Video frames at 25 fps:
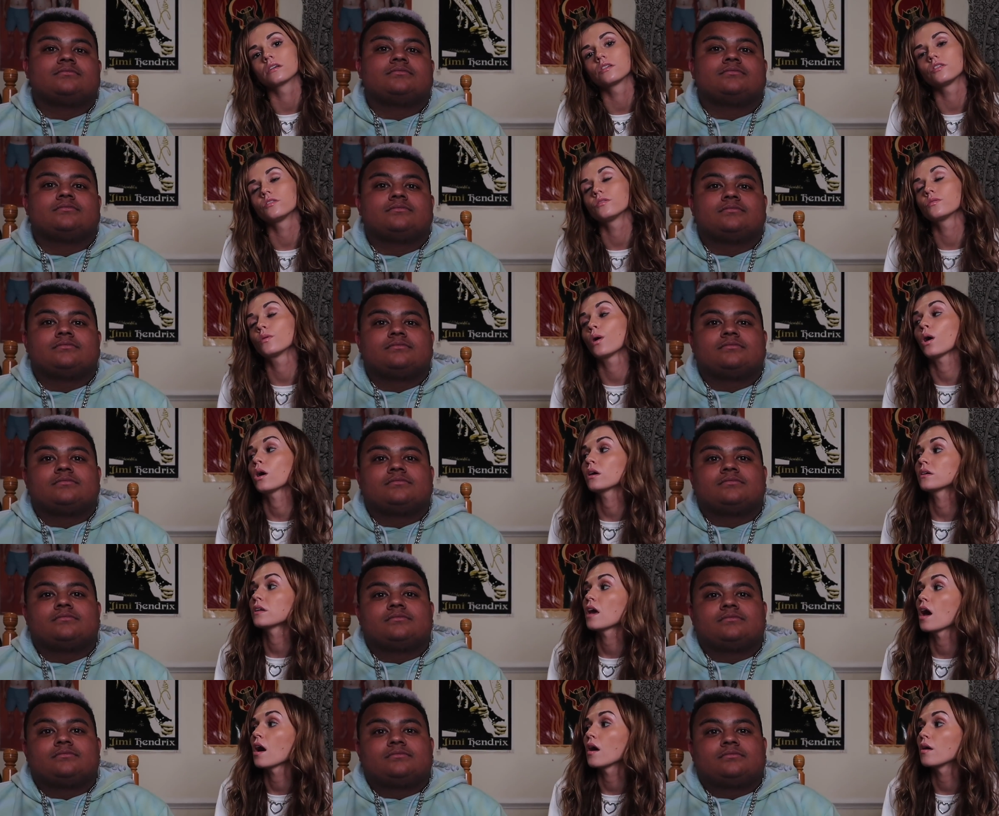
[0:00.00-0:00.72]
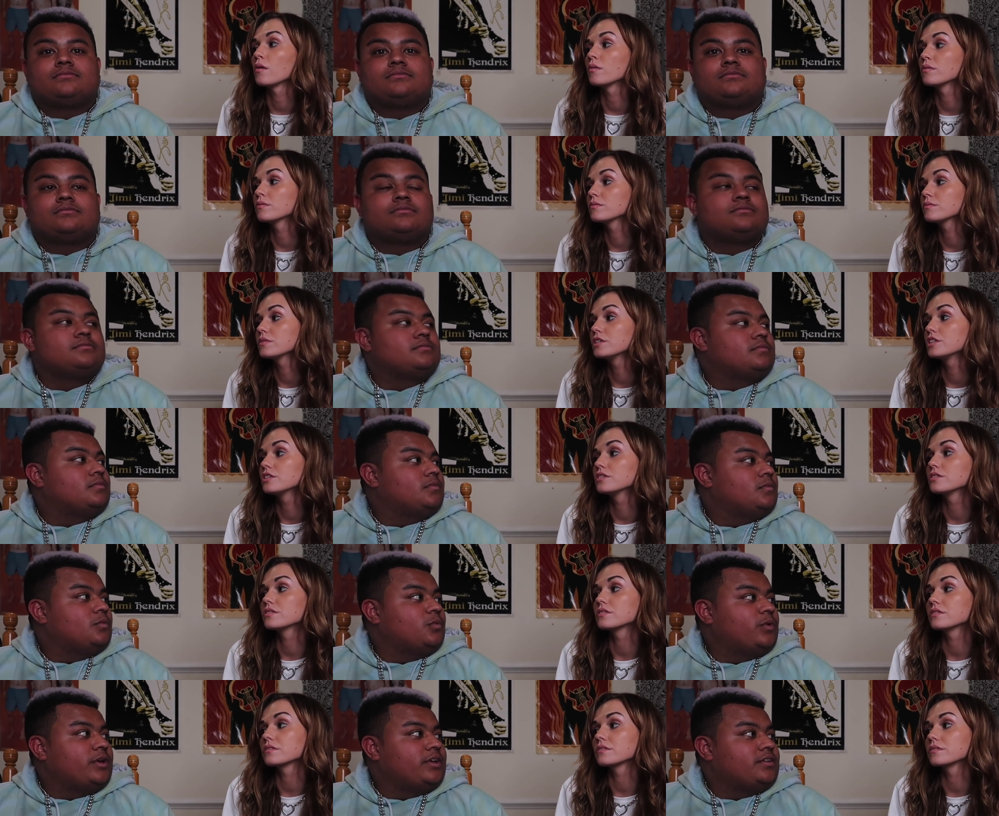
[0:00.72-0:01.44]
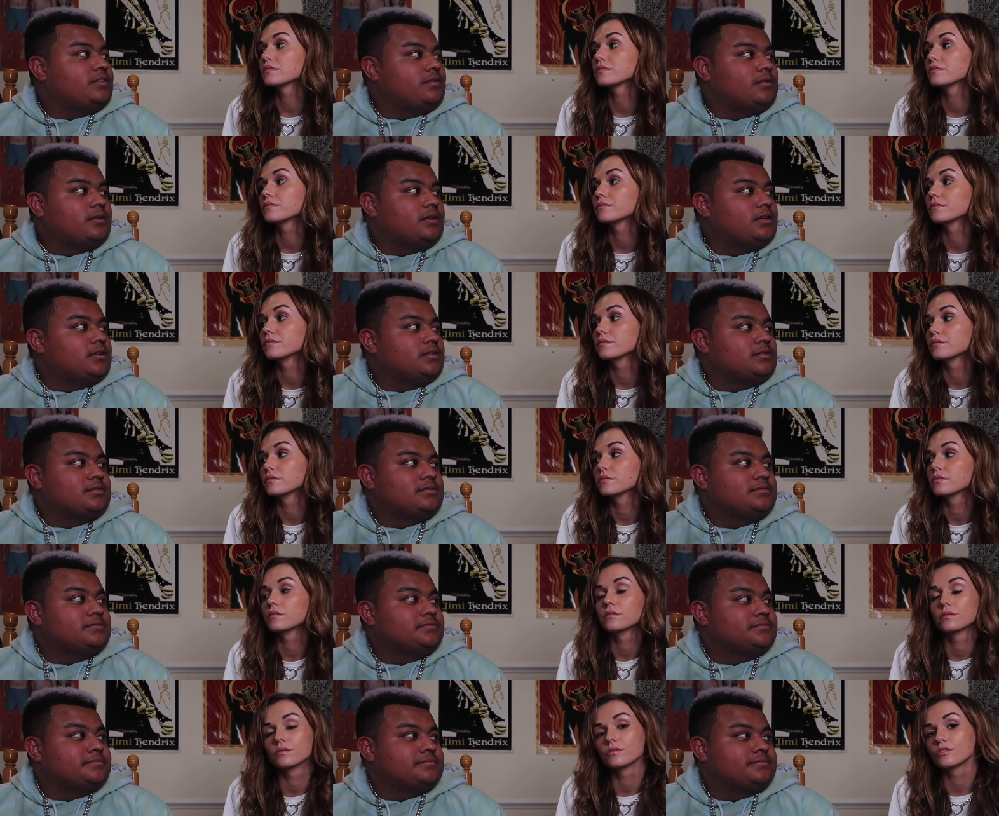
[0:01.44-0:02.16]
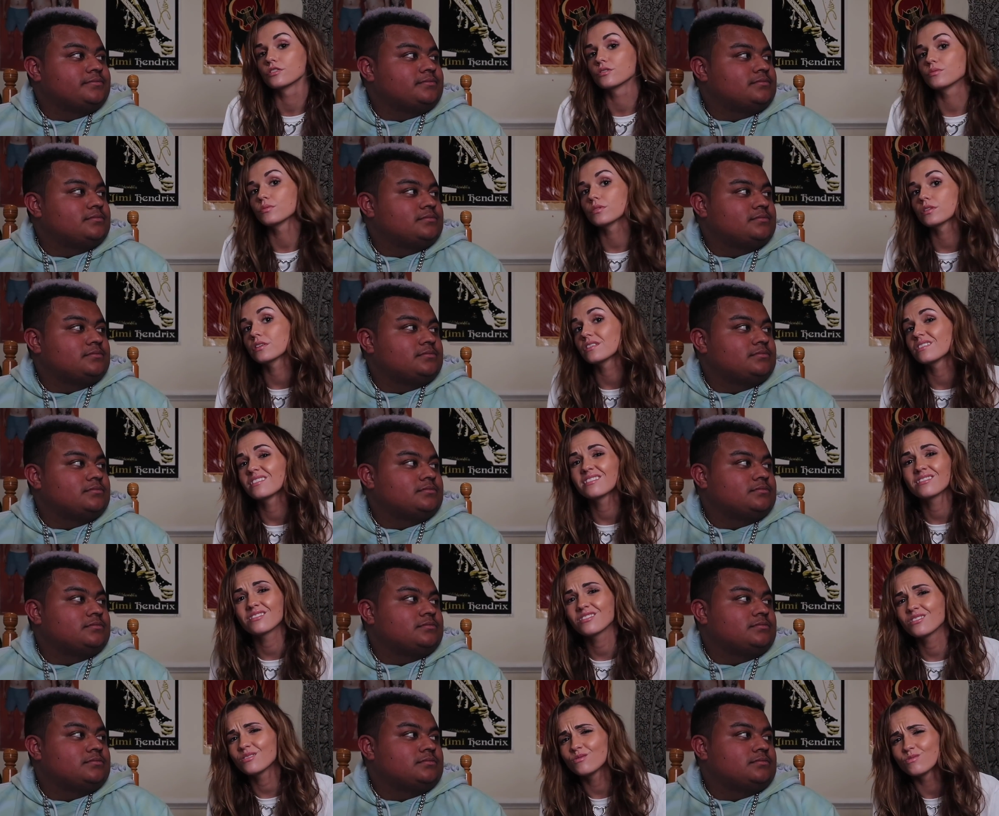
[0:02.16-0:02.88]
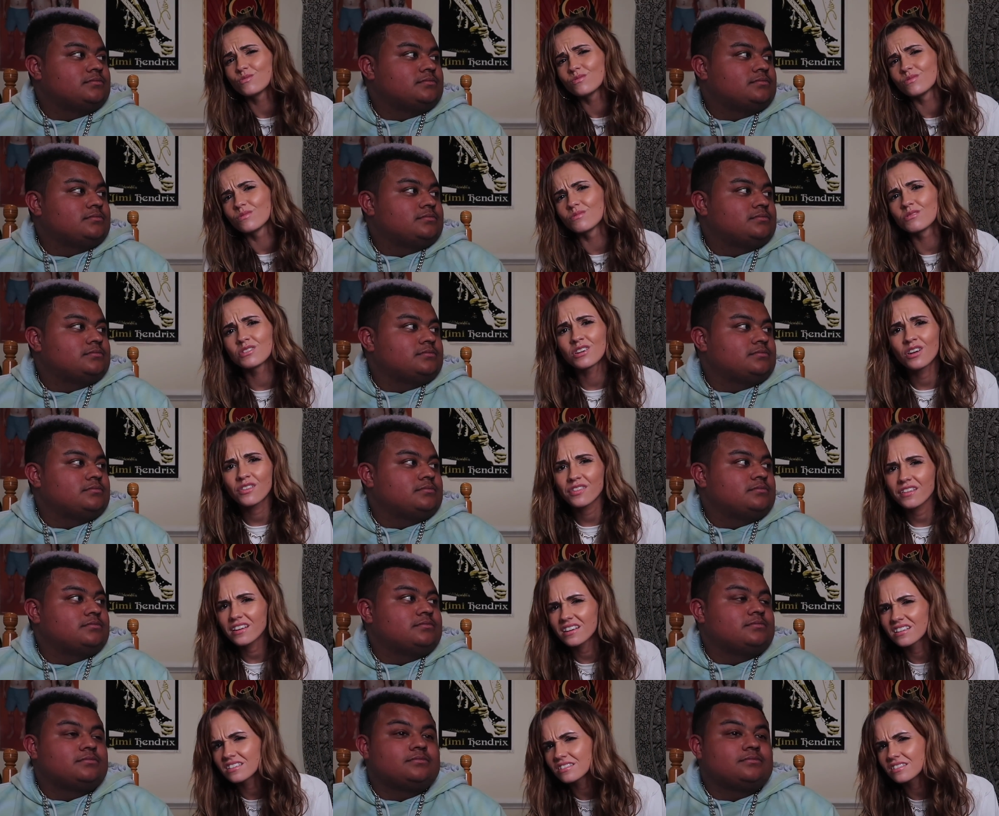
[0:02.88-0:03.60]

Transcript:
Speaker 1: too long now. Just, Way too long. It's really long. Not that